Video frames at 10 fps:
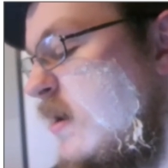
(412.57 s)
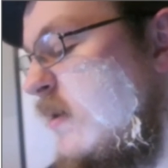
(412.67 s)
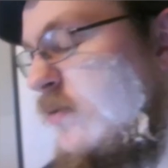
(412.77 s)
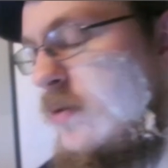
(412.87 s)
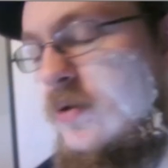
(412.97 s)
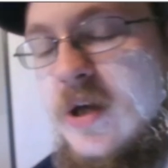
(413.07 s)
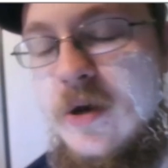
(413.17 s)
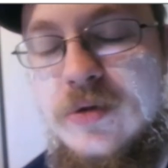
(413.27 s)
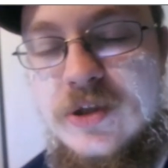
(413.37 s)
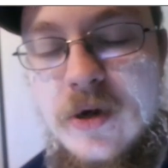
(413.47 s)
there are
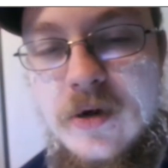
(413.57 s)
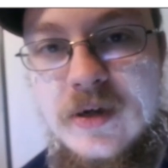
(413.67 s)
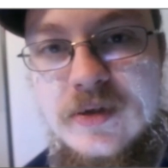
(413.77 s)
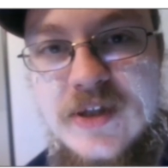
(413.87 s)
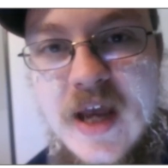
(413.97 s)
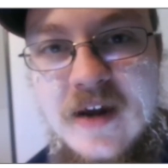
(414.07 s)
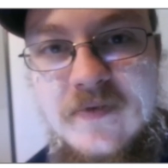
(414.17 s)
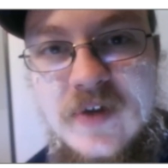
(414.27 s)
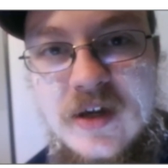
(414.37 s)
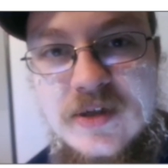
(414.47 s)
two starting
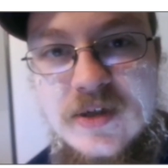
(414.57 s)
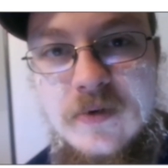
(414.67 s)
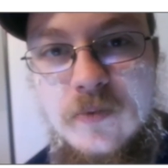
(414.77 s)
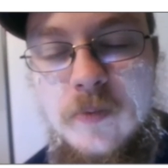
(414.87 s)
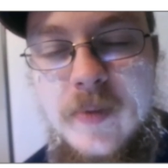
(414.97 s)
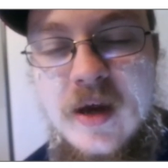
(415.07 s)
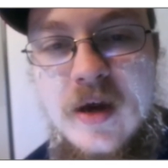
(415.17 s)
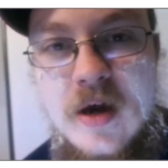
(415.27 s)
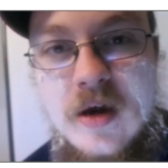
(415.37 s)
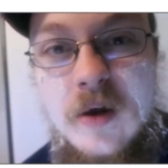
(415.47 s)
safeties that will
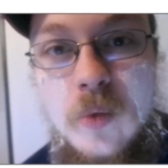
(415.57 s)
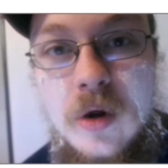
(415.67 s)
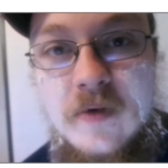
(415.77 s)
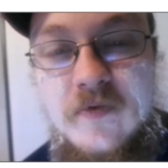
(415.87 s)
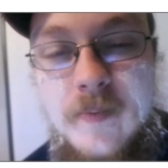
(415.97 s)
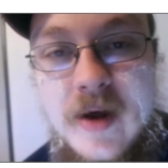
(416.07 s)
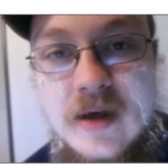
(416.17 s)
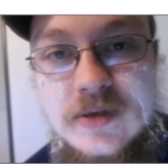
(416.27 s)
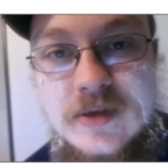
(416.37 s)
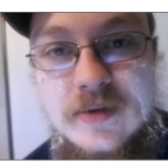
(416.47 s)
be one of the
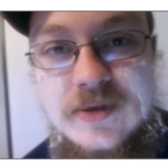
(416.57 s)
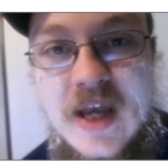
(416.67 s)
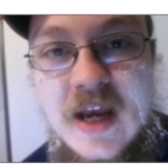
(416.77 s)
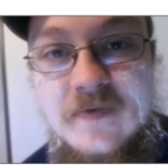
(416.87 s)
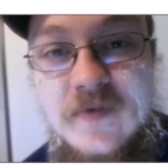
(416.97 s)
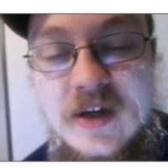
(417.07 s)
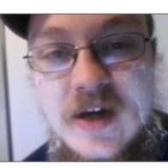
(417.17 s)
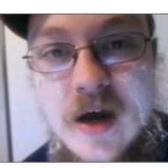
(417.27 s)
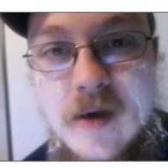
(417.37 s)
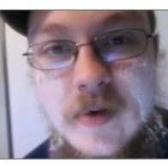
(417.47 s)
best safety
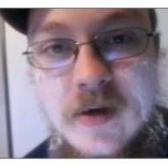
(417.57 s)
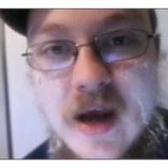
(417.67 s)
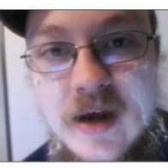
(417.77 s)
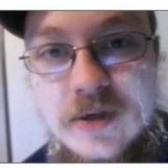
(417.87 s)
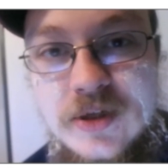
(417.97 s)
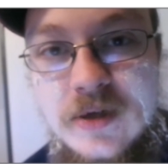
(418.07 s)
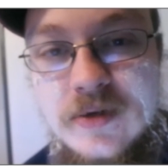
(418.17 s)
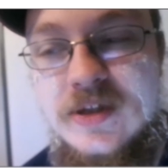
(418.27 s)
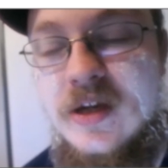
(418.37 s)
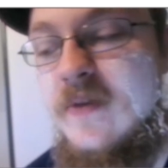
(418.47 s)

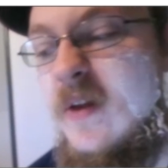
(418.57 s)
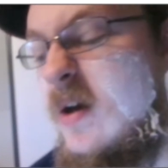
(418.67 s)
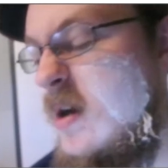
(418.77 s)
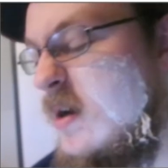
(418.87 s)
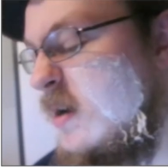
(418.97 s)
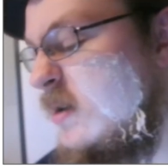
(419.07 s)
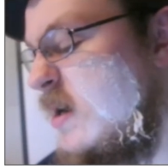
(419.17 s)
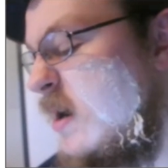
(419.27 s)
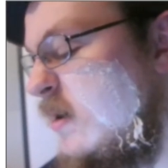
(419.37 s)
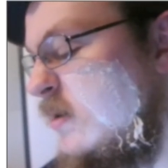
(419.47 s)
combinations in the
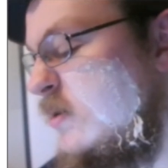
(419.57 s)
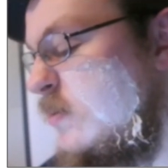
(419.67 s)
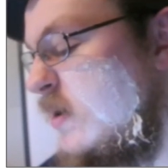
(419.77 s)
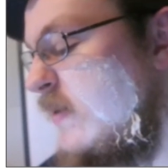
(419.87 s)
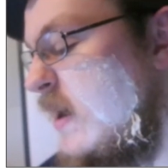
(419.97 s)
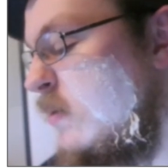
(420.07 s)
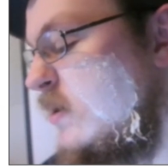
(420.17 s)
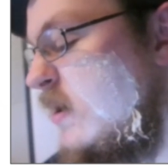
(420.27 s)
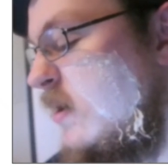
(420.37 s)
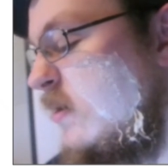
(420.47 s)
country. They
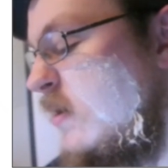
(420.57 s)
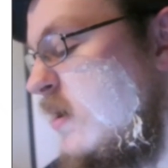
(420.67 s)
return